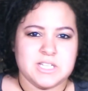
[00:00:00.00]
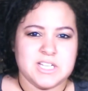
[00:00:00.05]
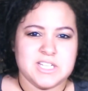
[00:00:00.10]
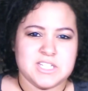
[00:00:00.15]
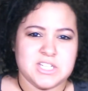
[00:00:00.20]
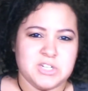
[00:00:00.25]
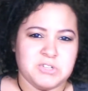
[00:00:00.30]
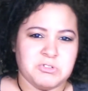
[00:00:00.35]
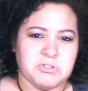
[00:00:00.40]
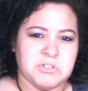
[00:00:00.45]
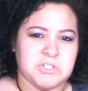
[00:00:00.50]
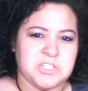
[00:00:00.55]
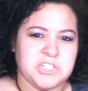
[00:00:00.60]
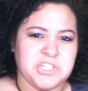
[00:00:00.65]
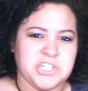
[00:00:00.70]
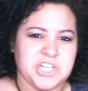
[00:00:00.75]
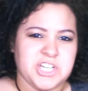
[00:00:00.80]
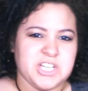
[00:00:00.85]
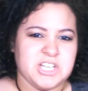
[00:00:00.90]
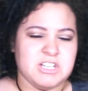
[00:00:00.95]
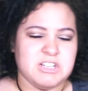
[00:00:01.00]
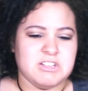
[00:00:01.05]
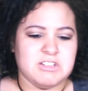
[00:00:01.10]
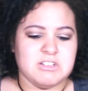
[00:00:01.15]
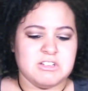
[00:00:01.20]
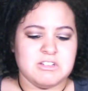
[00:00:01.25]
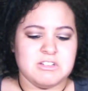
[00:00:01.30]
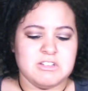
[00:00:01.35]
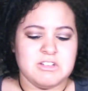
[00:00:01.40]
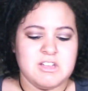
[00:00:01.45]
Is it a trilogy?
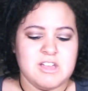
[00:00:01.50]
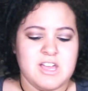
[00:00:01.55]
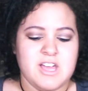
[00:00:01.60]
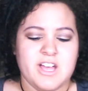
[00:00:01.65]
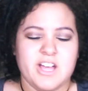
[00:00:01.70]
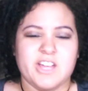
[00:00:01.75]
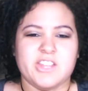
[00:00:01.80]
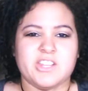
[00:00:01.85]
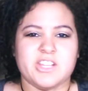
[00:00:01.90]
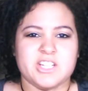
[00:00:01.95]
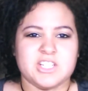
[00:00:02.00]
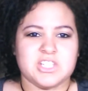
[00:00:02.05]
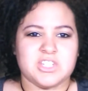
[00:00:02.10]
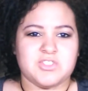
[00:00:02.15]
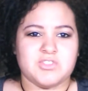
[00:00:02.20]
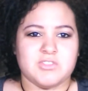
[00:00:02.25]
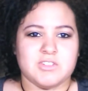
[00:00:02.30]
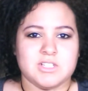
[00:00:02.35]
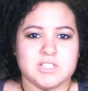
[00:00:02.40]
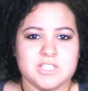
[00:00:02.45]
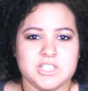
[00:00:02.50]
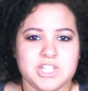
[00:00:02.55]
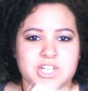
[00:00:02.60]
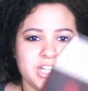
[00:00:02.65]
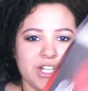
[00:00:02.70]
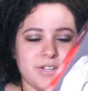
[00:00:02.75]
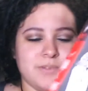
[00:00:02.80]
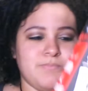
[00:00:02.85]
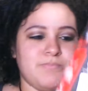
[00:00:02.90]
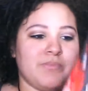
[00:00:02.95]
I think it's a
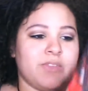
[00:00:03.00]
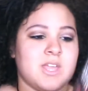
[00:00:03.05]
trilogy.